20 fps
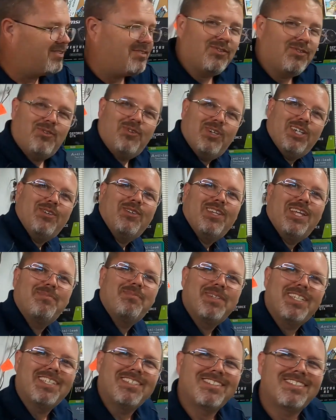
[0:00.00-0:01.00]
Whatever that
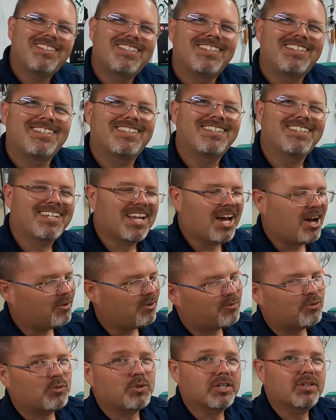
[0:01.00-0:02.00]
means. No,
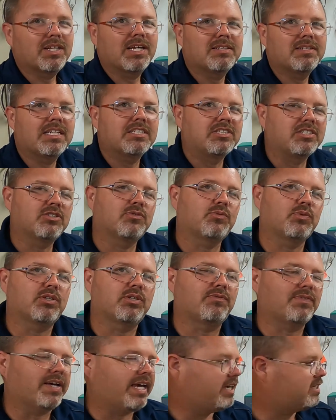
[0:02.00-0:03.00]
for real, that's just real
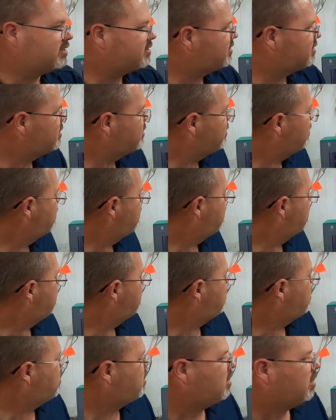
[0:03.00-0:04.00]
fast.
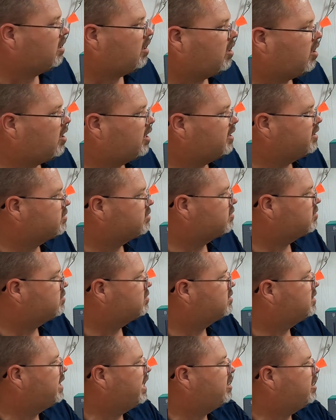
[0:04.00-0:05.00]
Alright,
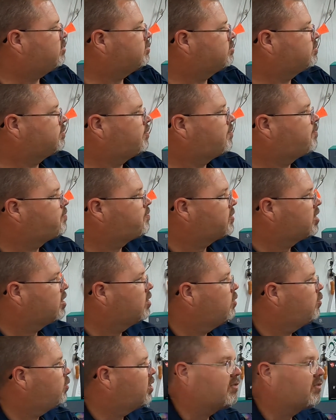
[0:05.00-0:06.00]
now,
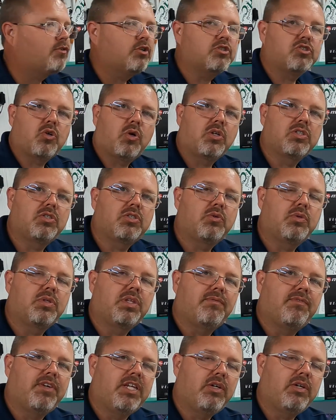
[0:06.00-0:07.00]
when I first started doing
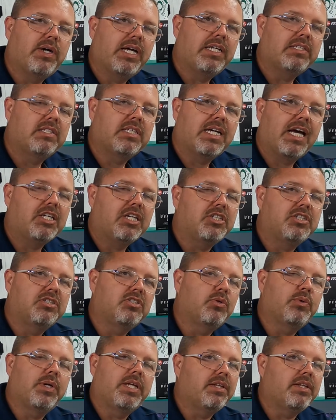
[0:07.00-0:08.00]
the video editing, I couldn't
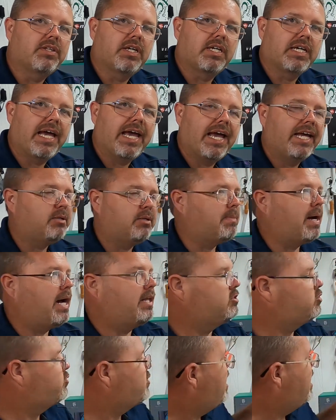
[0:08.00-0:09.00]
do anything. I had to buy
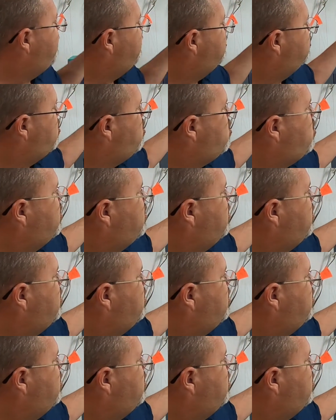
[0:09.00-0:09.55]
this graphics card